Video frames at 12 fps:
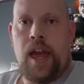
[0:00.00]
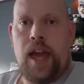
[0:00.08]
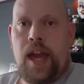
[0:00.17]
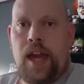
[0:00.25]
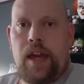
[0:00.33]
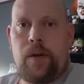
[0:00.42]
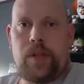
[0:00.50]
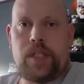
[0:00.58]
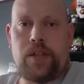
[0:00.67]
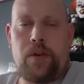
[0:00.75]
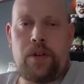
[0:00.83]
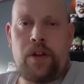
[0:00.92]
Hey,
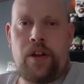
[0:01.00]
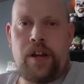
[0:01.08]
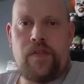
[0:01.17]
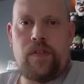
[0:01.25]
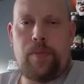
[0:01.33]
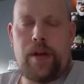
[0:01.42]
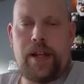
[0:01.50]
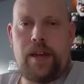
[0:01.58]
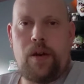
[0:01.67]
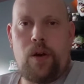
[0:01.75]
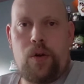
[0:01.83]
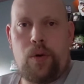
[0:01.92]
what's going on,
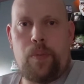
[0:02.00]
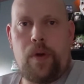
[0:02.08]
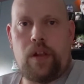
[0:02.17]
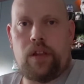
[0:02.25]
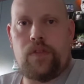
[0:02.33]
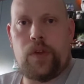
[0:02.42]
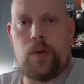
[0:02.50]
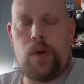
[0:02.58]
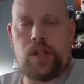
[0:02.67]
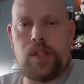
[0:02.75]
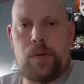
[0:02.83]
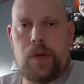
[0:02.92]
everybody? Hope all of you
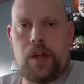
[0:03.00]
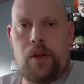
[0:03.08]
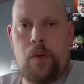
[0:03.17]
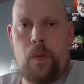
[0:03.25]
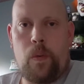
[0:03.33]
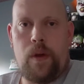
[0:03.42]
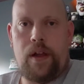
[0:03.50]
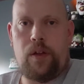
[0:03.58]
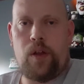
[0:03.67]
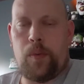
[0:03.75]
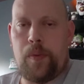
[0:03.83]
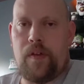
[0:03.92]
are doing well.
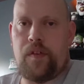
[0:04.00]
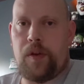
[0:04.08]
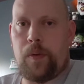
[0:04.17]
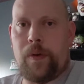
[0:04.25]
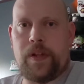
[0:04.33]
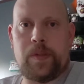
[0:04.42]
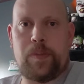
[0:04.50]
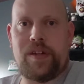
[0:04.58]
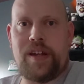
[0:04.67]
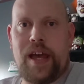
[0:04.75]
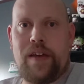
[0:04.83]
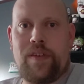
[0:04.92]
Hope everyone's
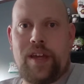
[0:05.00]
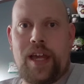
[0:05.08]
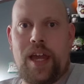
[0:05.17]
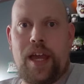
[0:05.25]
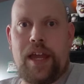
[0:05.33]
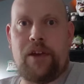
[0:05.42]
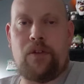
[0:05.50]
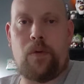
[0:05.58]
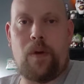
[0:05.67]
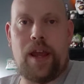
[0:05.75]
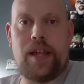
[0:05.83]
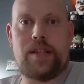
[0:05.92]
been having a
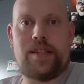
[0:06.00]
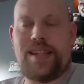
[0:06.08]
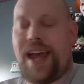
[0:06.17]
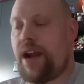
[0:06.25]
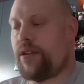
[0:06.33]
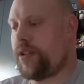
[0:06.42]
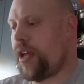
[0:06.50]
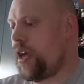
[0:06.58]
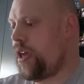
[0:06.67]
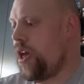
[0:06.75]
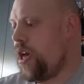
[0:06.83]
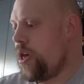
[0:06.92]
great
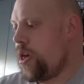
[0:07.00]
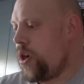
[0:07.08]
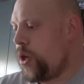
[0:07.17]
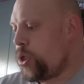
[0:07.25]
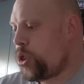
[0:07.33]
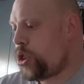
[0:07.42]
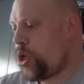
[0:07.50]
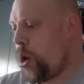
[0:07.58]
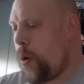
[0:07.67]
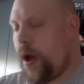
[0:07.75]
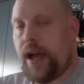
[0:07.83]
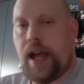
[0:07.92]
Saturday.
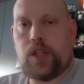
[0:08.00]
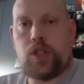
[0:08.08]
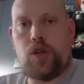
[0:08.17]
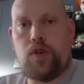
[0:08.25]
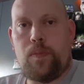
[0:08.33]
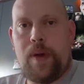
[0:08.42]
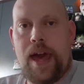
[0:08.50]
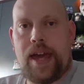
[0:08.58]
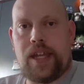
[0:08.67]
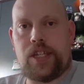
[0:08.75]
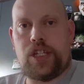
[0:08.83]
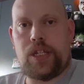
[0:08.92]
So I got two
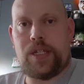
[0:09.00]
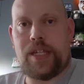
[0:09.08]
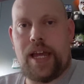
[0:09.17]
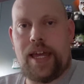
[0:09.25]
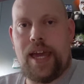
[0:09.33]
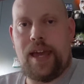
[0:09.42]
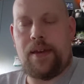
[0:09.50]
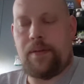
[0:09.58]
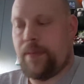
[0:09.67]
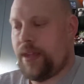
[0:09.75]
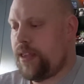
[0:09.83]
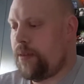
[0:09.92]
packages that
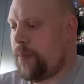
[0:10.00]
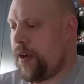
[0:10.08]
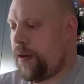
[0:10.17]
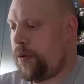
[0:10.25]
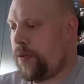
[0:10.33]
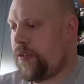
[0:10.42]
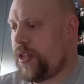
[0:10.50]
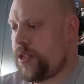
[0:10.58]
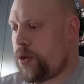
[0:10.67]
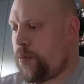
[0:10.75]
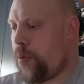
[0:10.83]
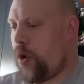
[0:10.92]
came in the mail.
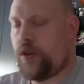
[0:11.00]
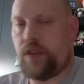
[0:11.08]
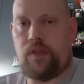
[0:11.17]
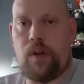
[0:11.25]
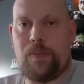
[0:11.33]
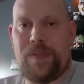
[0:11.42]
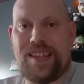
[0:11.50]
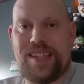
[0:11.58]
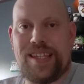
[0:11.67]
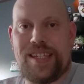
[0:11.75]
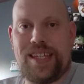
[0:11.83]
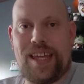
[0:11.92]
These are both from the
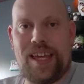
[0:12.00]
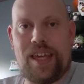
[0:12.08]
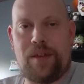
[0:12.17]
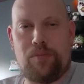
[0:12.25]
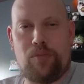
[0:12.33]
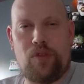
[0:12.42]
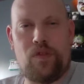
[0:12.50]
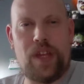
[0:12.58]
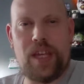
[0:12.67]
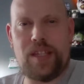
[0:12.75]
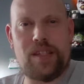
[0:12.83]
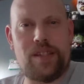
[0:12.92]
Disney
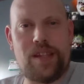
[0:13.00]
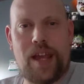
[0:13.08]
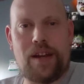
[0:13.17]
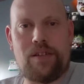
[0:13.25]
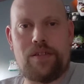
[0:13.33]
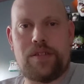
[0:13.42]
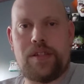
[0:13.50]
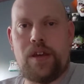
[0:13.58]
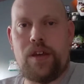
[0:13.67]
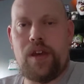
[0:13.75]
Movie Insiders,